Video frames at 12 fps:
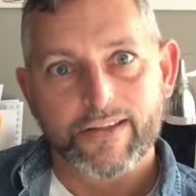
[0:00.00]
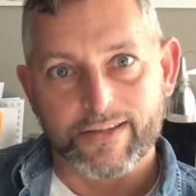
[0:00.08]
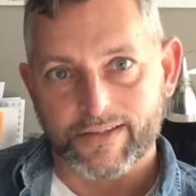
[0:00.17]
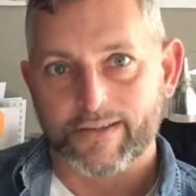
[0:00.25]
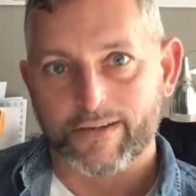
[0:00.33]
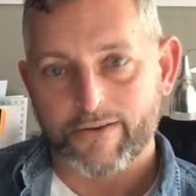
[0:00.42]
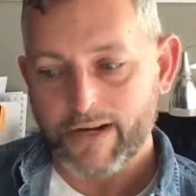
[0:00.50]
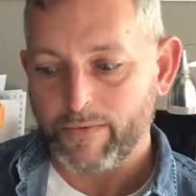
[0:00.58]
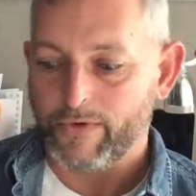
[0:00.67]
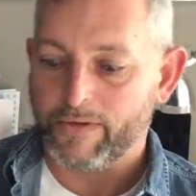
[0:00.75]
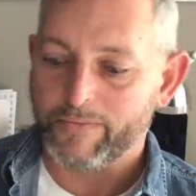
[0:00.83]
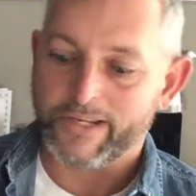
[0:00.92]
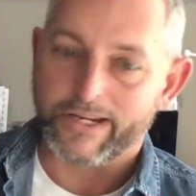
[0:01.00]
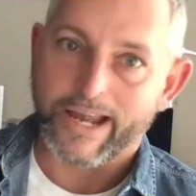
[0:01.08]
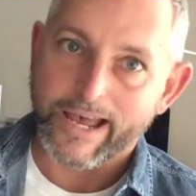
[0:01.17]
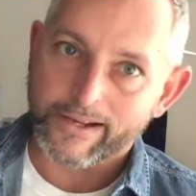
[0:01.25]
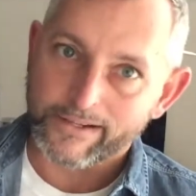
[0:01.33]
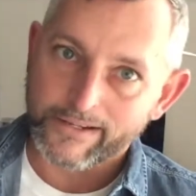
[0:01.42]
this is incredible. I'm getting
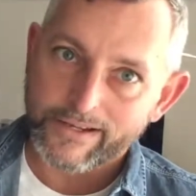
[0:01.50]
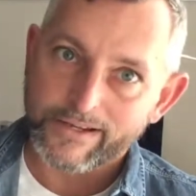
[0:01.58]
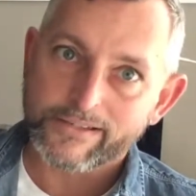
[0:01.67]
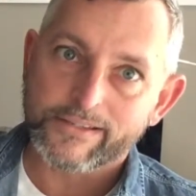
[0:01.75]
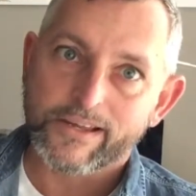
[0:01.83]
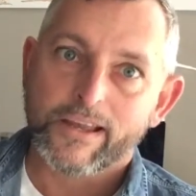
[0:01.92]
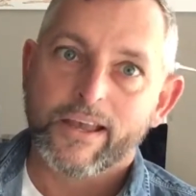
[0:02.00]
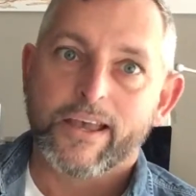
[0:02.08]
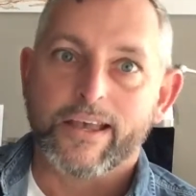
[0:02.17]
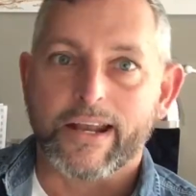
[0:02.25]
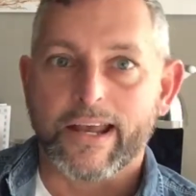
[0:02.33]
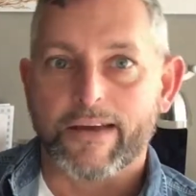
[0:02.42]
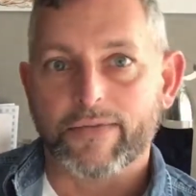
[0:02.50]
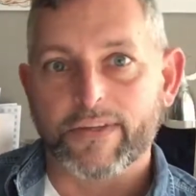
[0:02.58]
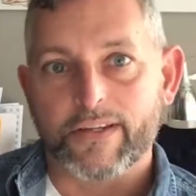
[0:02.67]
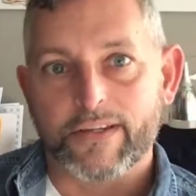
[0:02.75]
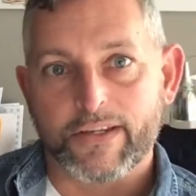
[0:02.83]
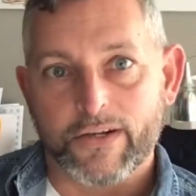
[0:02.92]
accolades, and I have